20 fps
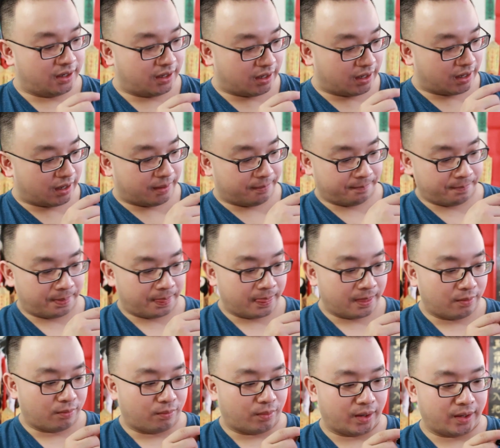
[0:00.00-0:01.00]

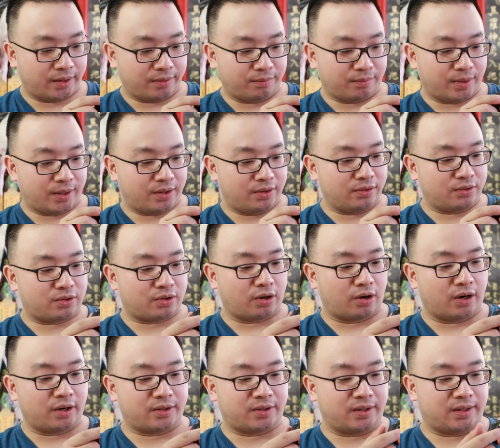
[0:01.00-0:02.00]
When you
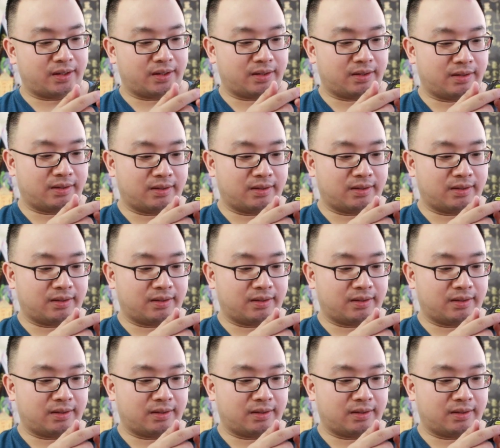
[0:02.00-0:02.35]
charge it,